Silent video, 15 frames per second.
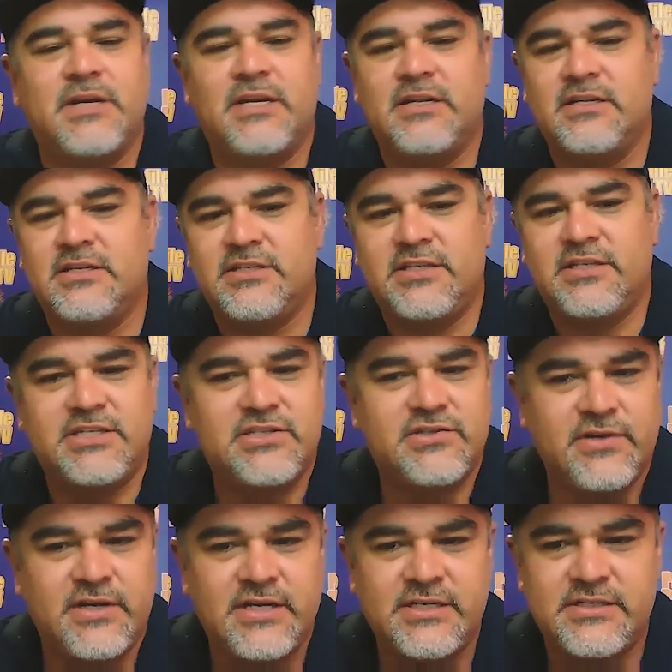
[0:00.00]
man, to
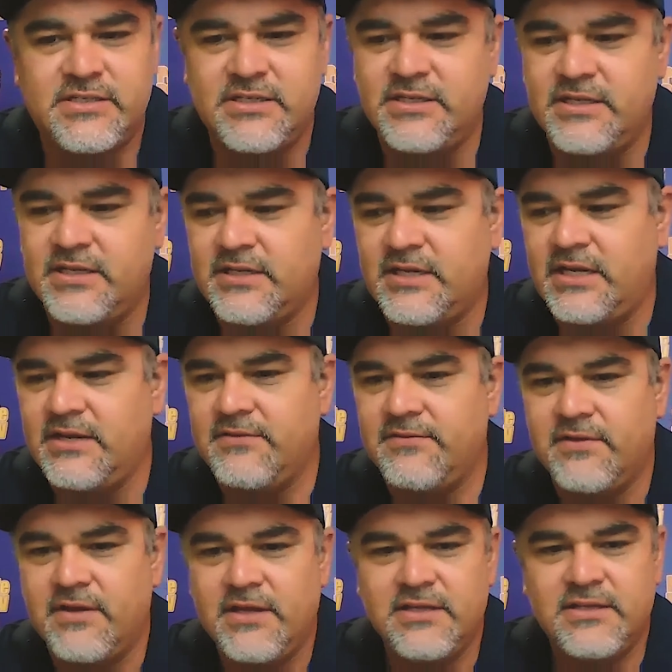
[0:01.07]
de-stress and kind of